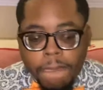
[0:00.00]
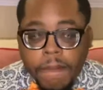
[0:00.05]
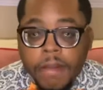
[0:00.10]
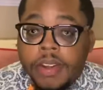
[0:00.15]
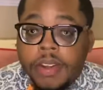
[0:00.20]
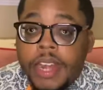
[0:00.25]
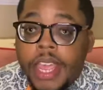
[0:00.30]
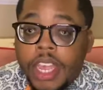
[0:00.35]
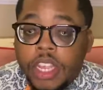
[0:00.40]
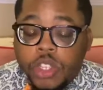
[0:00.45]

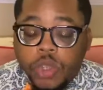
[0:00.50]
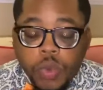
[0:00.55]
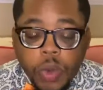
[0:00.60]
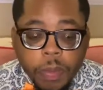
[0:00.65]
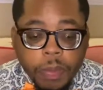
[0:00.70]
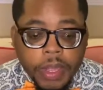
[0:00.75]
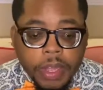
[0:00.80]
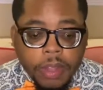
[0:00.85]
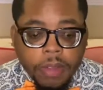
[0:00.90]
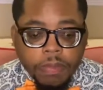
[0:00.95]
Next will
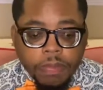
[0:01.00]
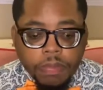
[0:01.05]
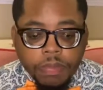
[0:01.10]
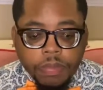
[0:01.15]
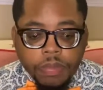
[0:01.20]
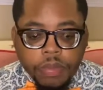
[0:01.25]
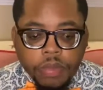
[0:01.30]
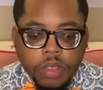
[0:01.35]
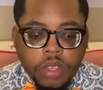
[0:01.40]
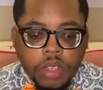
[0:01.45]
be
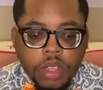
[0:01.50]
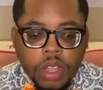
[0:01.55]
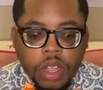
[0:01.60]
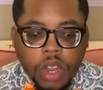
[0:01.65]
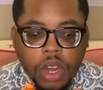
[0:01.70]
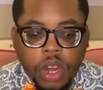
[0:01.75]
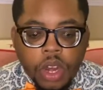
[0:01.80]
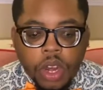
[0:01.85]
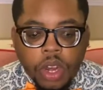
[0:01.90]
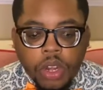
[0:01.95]

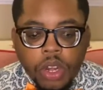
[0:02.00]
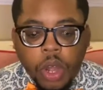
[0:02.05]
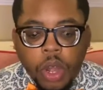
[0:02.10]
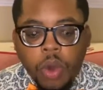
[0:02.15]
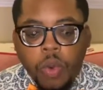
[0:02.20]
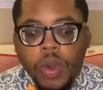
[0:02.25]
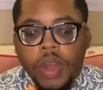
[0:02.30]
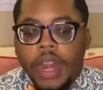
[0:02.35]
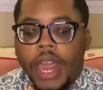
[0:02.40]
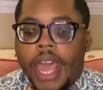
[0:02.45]
know
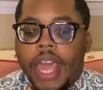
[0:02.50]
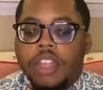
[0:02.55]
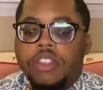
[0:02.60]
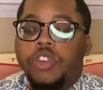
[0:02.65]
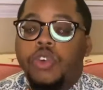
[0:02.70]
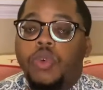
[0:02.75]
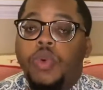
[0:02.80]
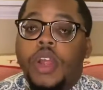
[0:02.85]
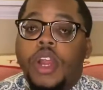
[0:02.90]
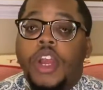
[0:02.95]
what hat
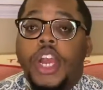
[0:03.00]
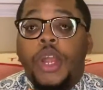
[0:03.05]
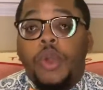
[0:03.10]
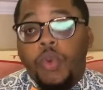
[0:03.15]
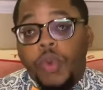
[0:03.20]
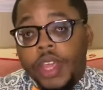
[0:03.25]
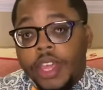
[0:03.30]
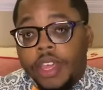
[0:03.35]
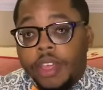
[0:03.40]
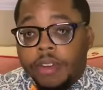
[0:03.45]
to wear and
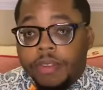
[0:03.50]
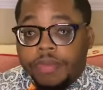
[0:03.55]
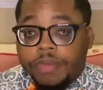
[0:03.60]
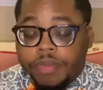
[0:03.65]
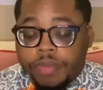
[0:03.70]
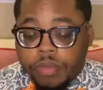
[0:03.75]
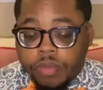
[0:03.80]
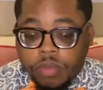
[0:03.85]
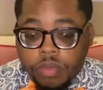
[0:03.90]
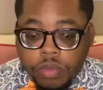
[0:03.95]
when.
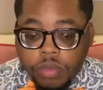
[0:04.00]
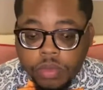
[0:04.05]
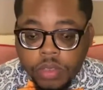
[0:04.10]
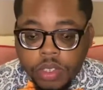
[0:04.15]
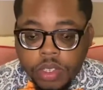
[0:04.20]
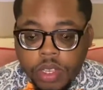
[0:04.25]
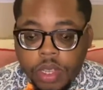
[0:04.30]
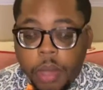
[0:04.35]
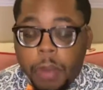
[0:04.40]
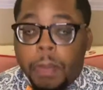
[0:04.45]

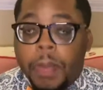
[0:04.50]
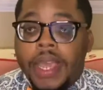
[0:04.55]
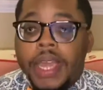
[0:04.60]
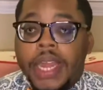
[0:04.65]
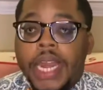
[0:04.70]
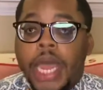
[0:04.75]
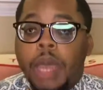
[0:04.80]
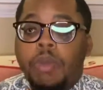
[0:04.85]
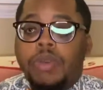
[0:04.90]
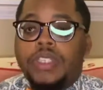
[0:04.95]
Being
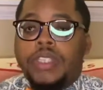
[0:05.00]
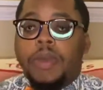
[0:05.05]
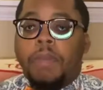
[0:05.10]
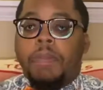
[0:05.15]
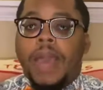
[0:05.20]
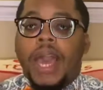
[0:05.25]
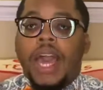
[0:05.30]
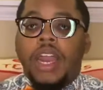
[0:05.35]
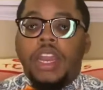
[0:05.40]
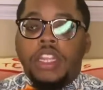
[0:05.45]
able to
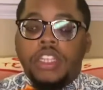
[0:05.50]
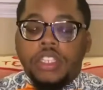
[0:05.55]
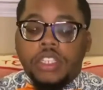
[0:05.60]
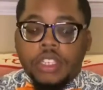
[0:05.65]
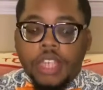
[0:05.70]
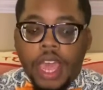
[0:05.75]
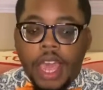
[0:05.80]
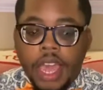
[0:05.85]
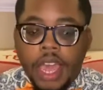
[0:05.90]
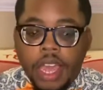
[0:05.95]
balance
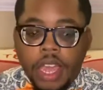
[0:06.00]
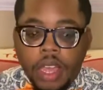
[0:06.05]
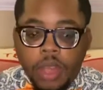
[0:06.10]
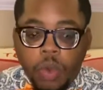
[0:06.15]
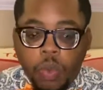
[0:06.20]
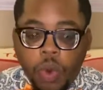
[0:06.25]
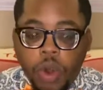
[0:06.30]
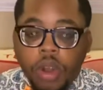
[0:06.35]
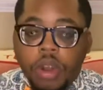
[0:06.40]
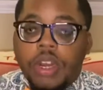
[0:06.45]
a
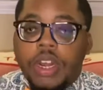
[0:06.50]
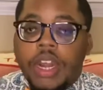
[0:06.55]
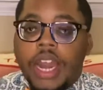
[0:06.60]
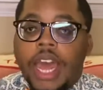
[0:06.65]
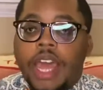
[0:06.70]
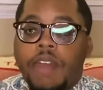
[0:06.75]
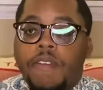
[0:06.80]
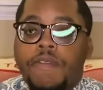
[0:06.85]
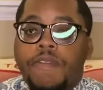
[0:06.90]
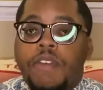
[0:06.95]
work
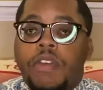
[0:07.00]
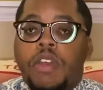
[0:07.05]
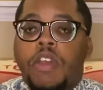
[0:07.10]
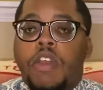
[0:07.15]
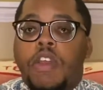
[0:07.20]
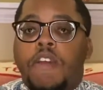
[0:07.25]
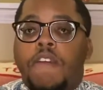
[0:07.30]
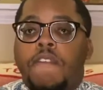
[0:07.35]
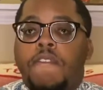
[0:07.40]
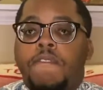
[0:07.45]
life
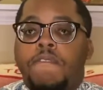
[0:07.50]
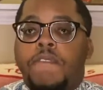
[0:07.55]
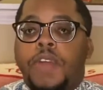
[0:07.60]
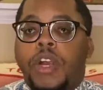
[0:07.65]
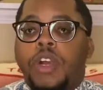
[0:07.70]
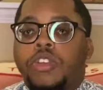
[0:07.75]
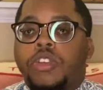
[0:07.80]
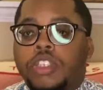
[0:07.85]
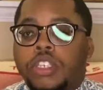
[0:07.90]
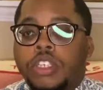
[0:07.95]

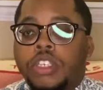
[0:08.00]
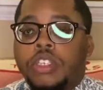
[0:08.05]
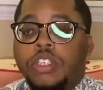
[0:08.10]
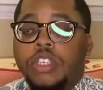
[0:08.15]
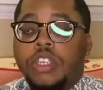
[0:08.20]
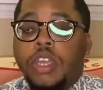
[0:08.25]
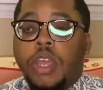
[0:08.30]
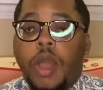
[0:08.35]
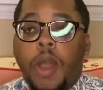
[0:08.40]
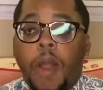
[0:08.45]
versus
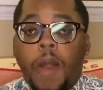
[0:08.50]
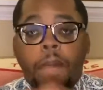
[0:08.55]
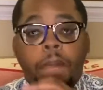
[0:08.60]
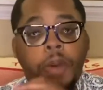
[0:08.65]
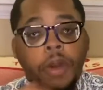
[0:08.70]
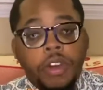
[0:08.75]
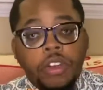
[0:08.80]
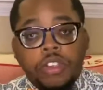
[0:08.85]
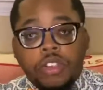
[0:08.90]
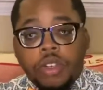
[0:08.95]
a
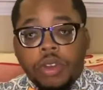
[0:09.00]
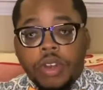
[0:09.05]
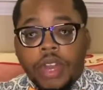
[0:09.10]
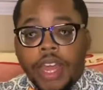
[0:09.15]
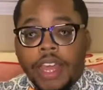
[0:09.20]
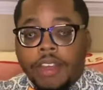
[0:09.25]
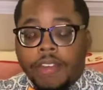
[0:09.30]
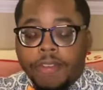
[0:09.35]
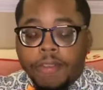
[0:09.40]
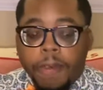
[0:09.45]
personal
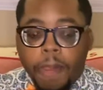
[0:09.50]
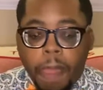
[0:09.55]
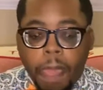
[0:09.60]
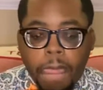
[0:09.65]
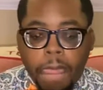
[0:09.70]
life.